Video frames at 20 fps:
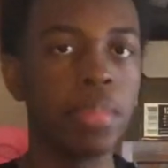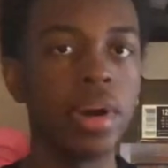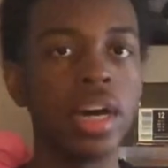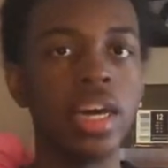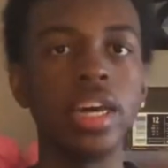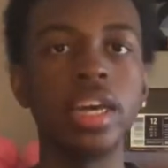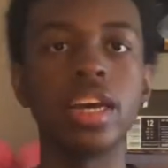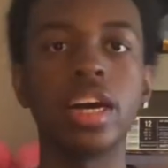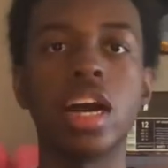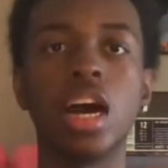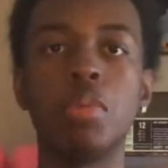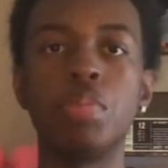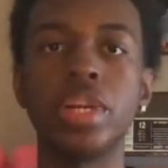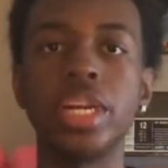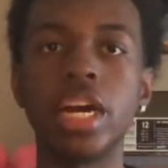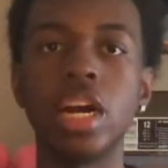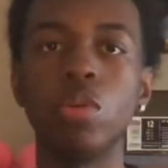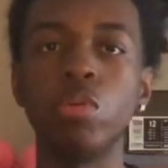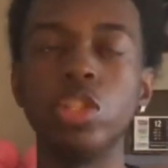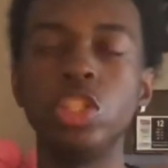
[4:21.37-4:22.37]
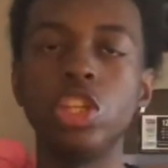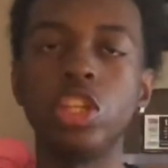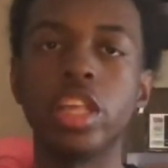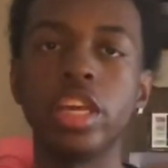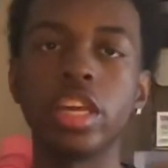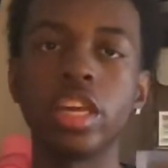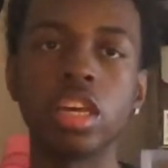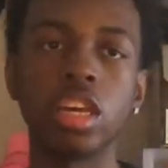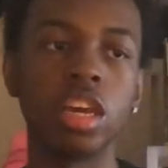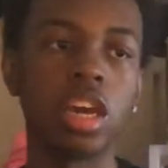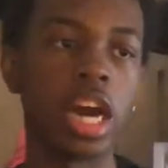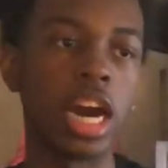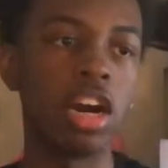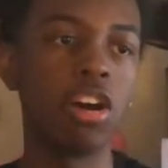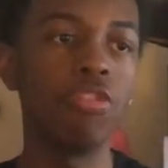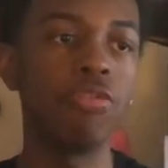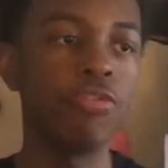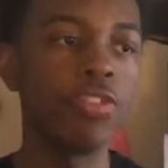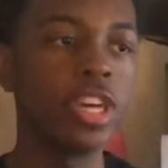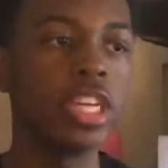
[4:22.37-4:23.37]
button, comment down what you think of the
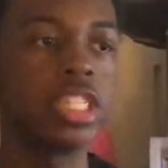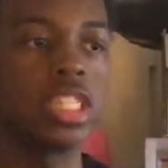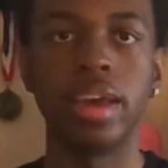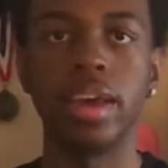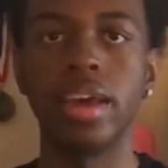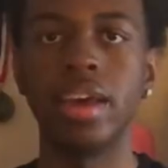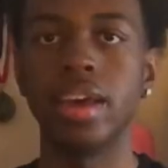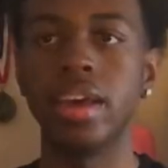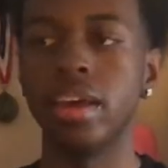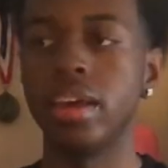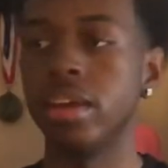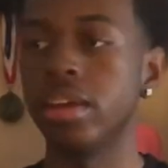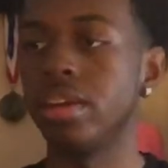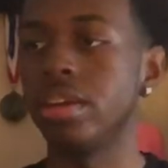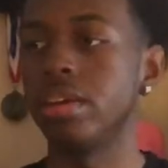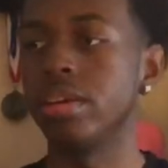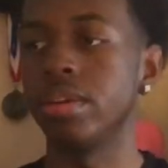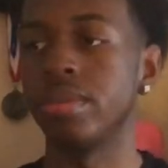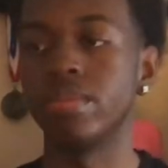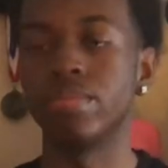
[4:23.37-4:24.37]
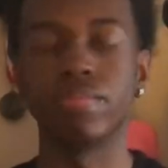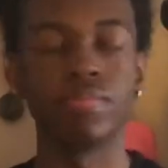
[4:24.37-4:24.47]
outfits, and